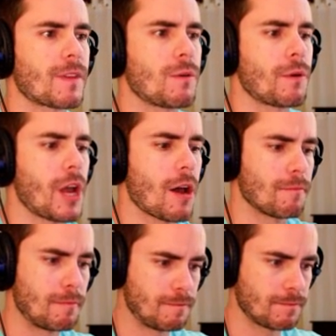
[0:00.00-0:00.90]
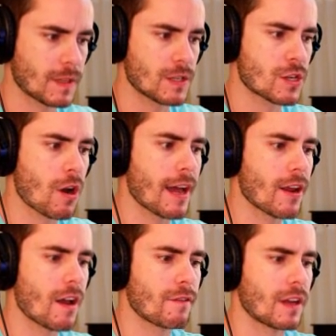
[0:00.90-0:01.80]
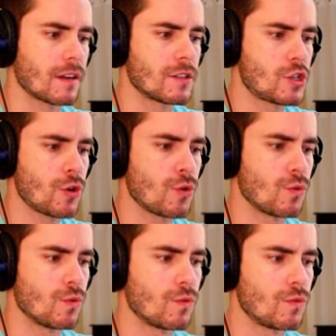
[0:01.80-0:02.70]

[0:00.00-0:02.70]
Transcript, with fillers: What do we got? Skydiving, two.